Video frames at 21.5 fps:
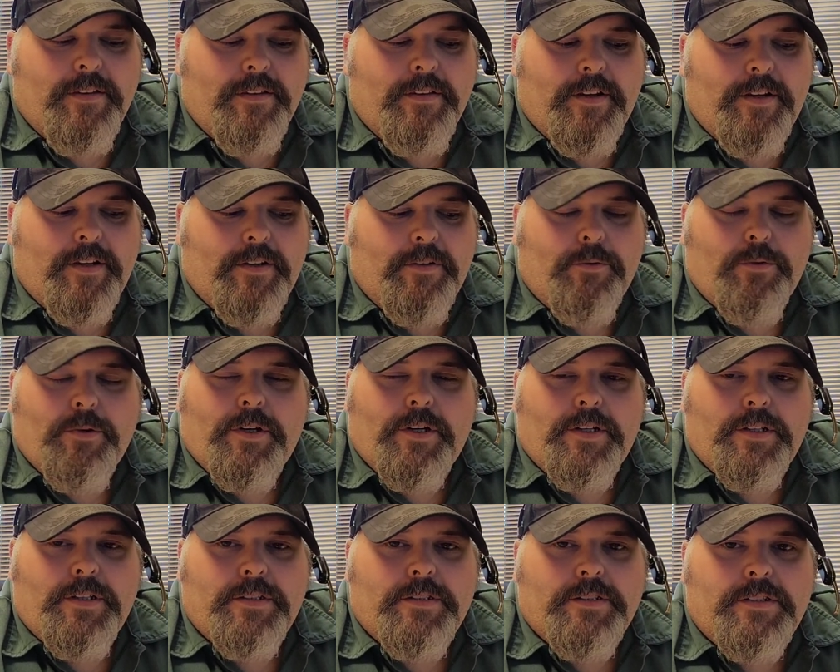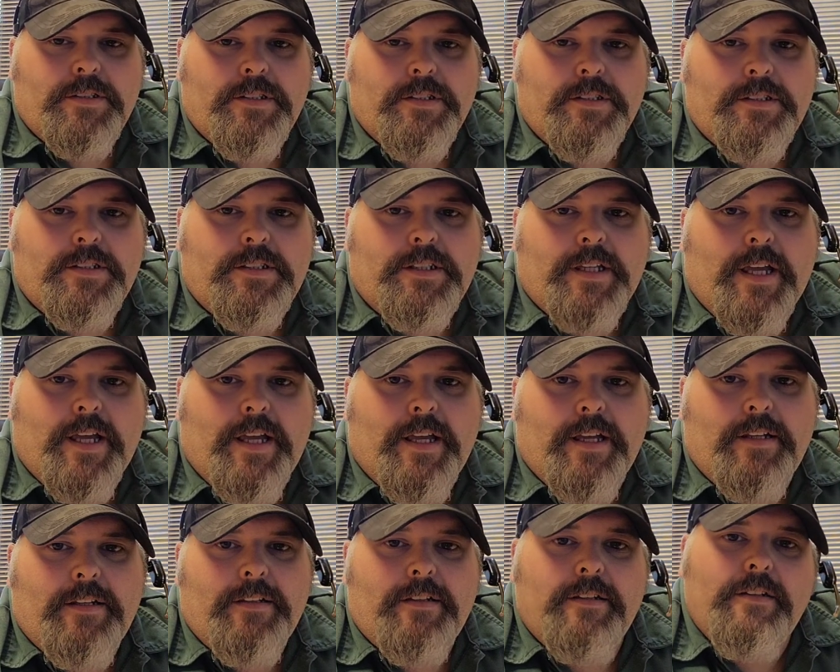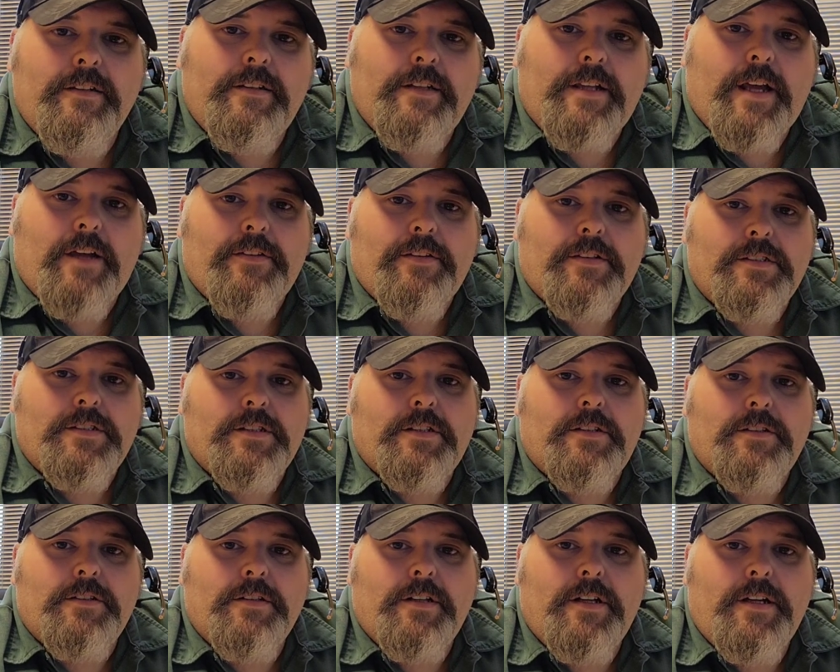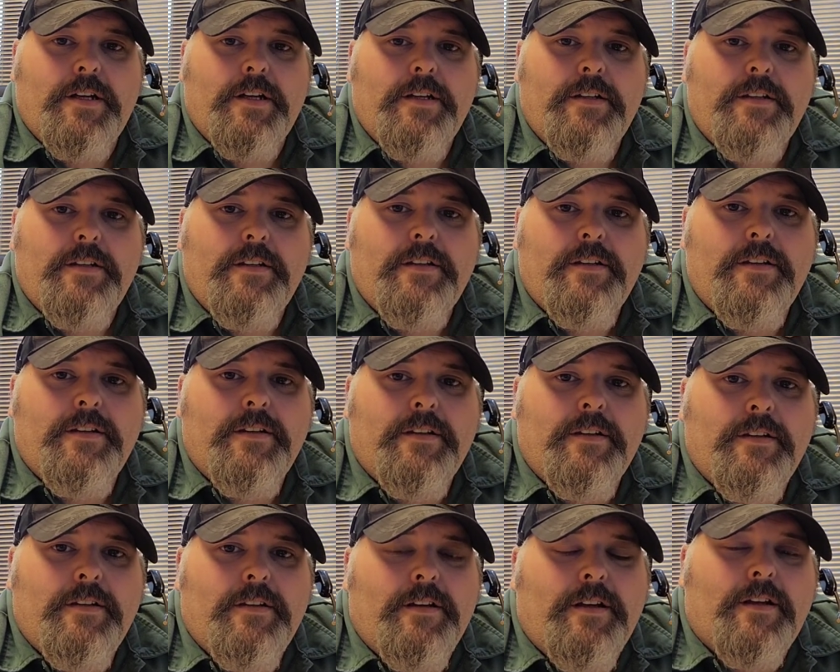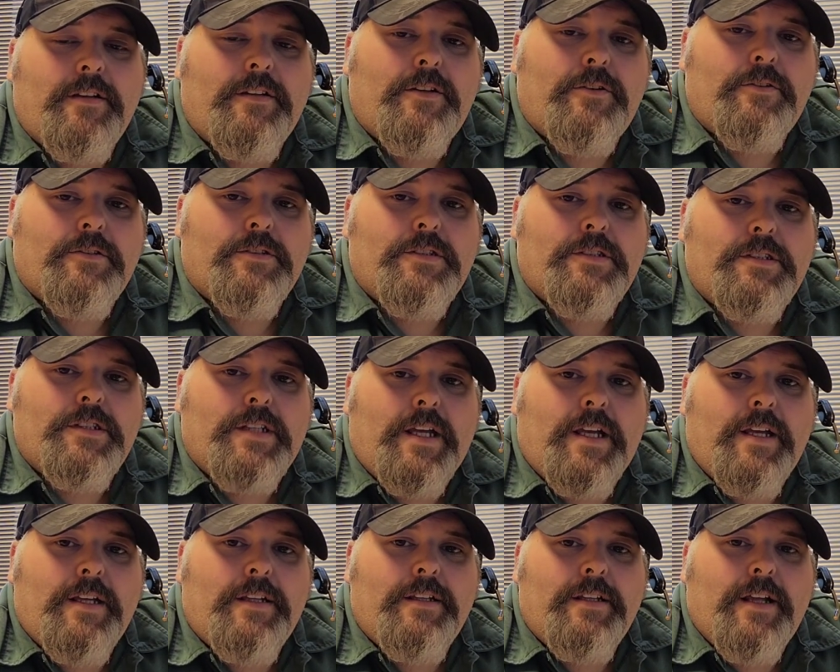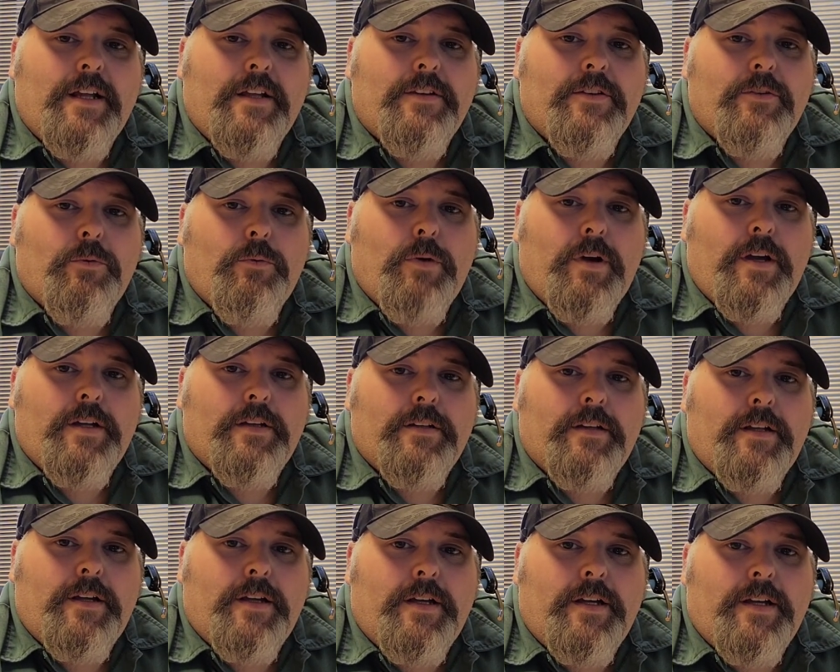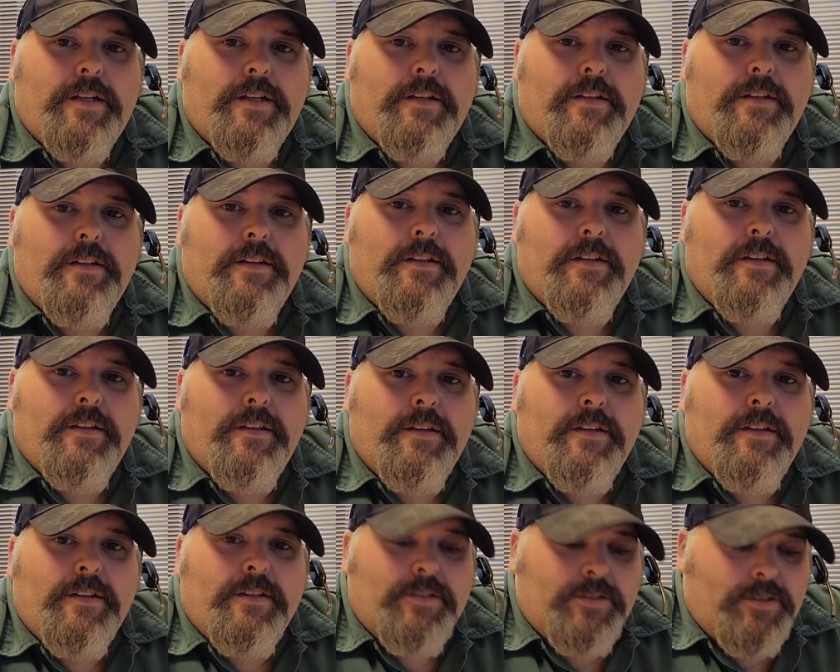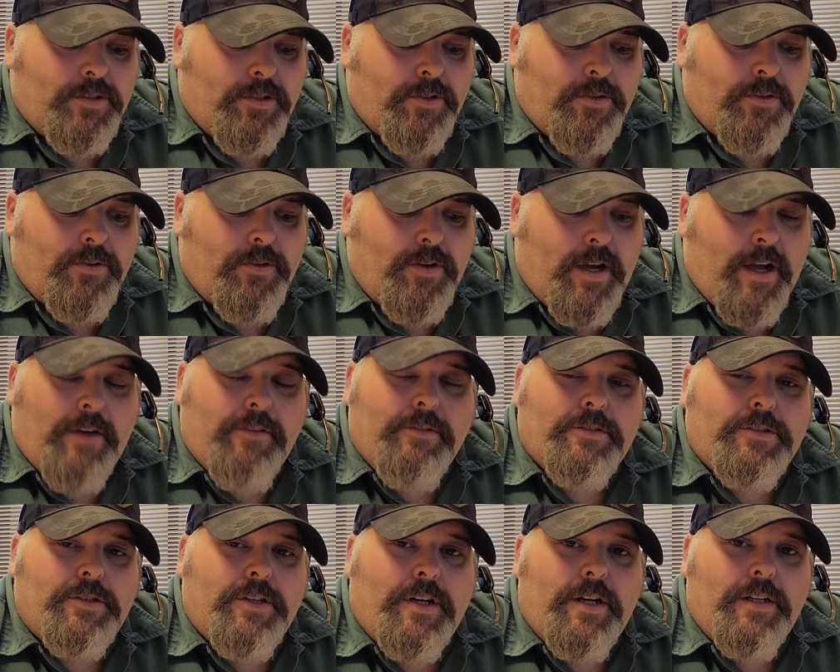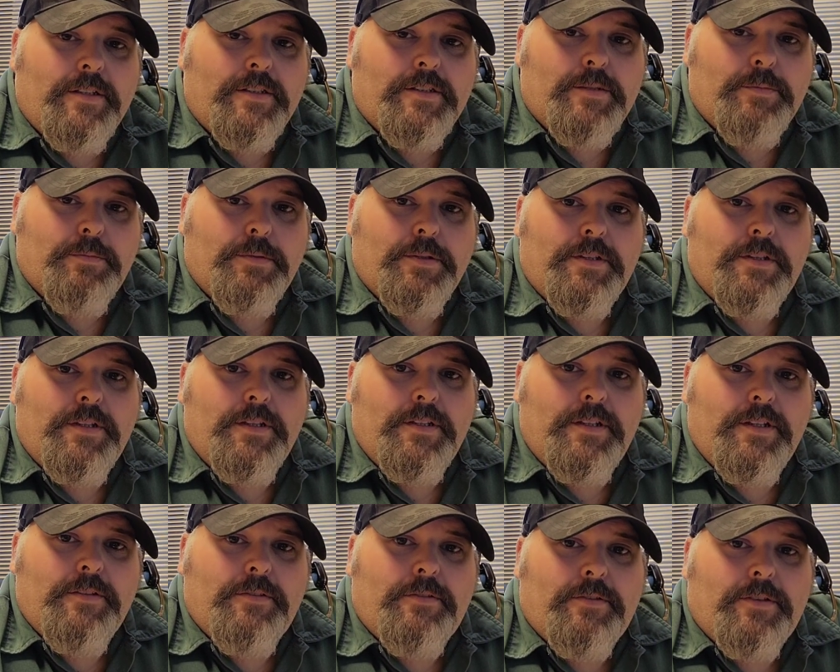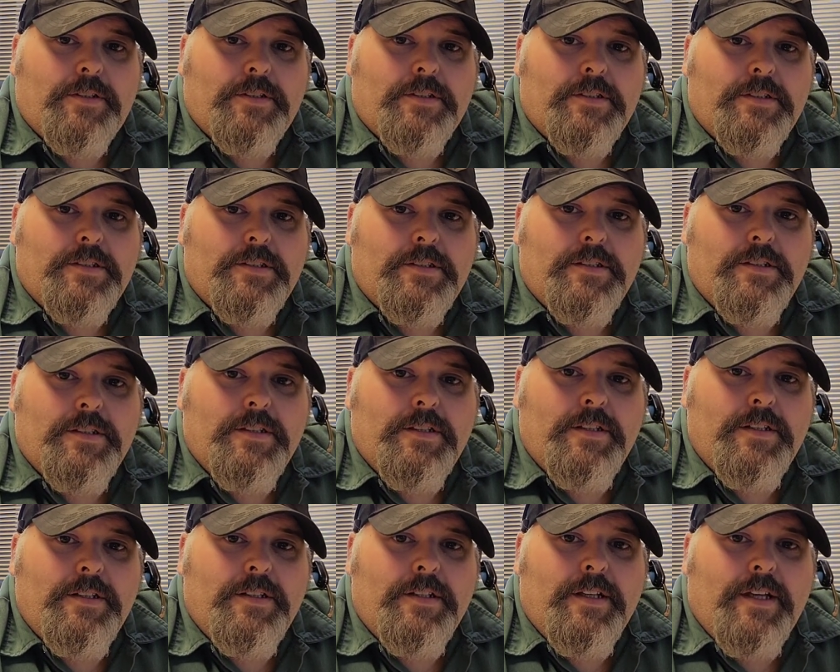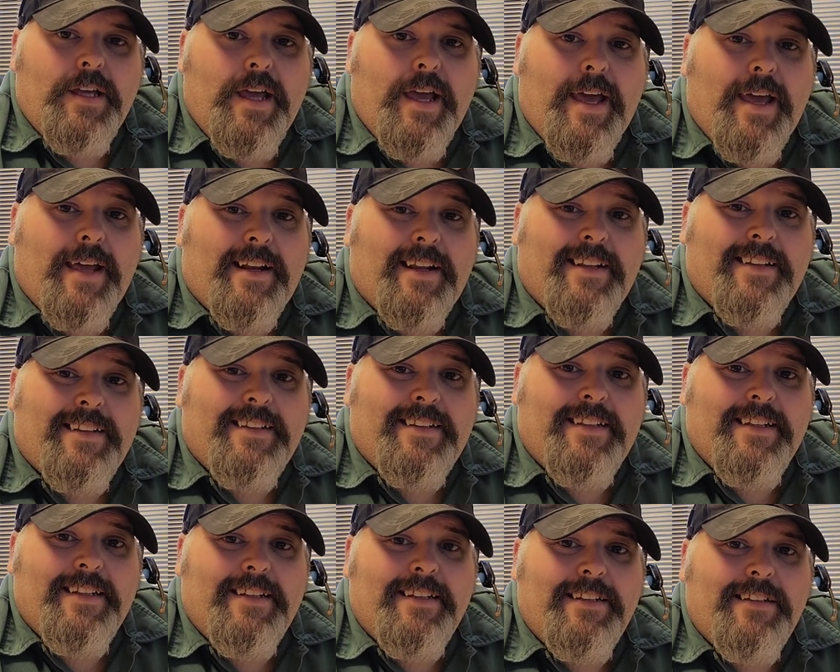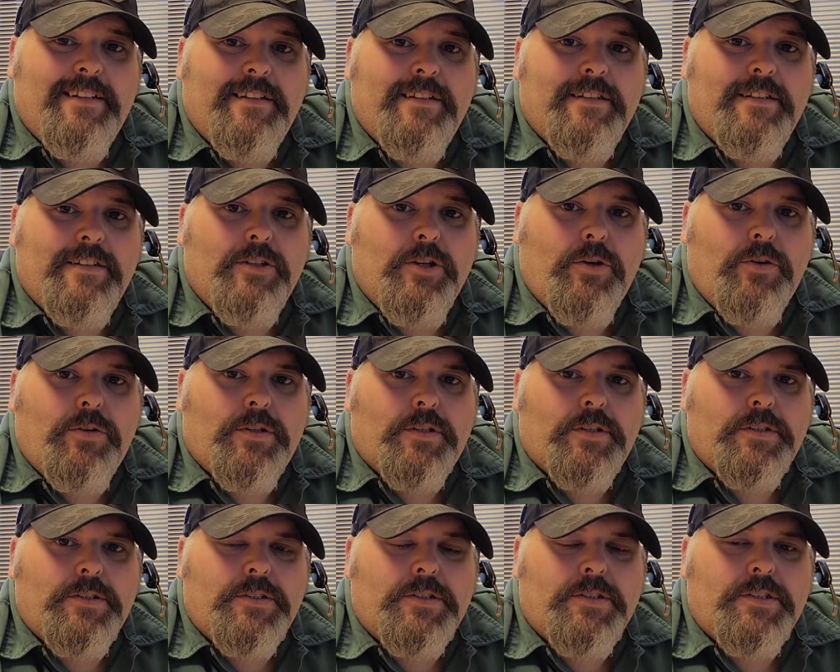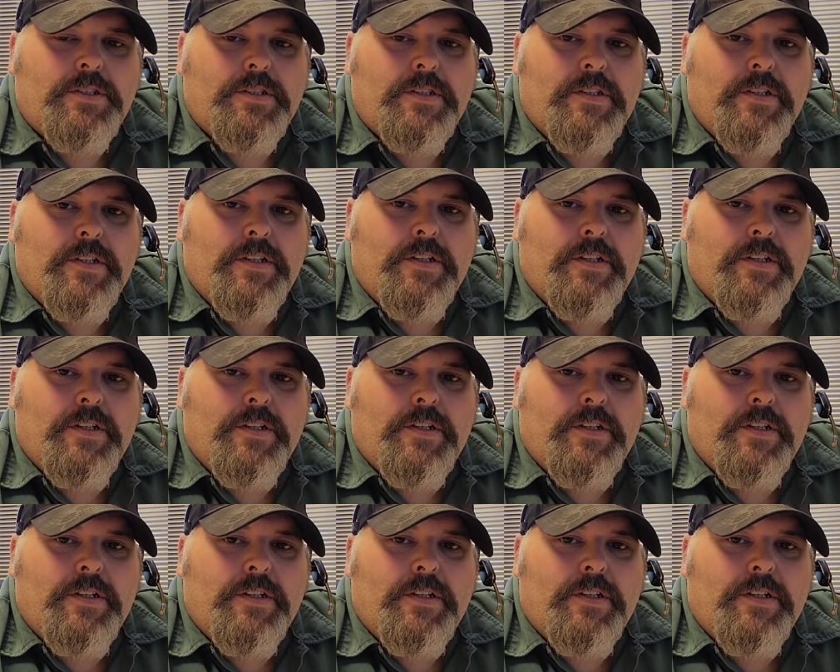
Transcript: there was sand down the center line and there was sand down the white line. So I was trying to split the difference and I didn't notice